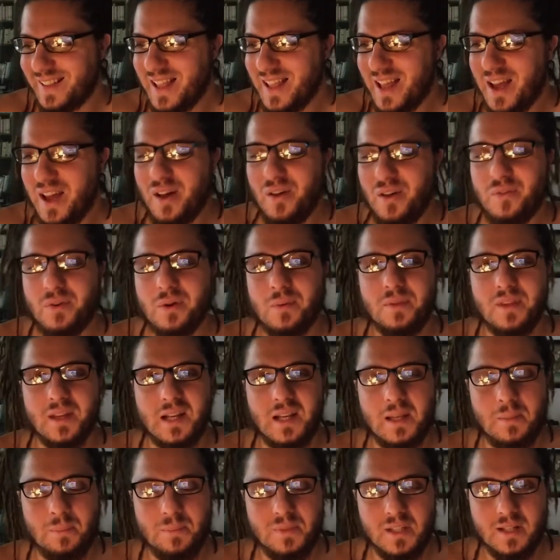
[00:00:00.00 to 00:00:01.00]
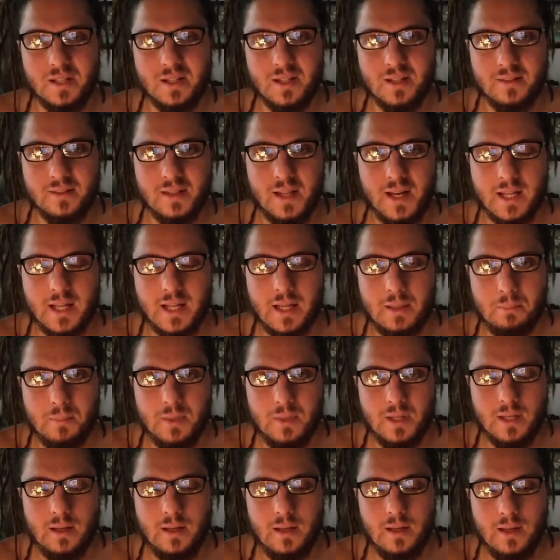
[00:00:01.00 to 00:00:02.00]
from the ecliptic that it can
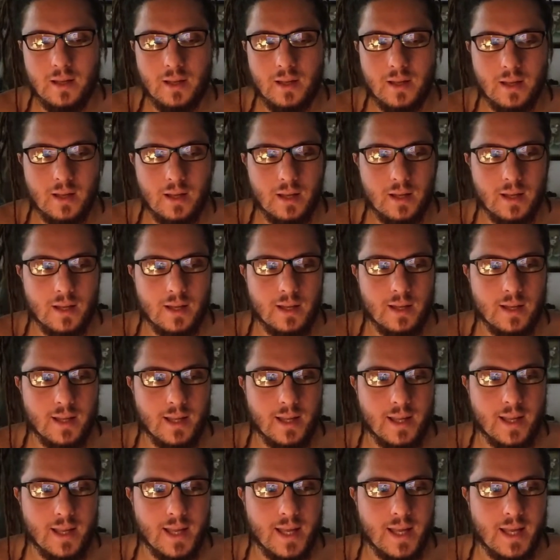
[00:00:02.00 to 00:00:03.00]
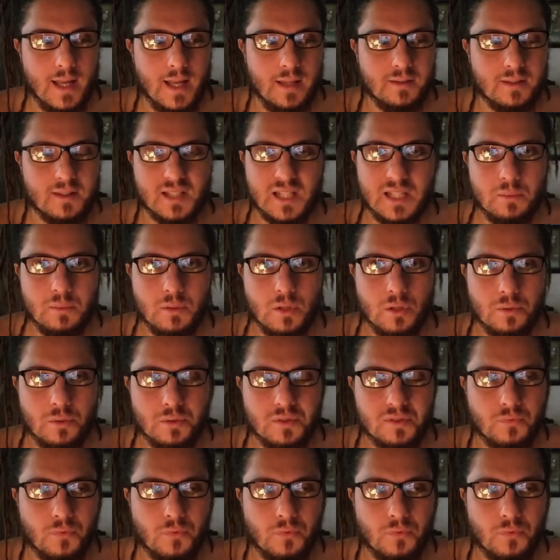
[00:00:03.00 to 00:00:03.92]
be. And the same goes for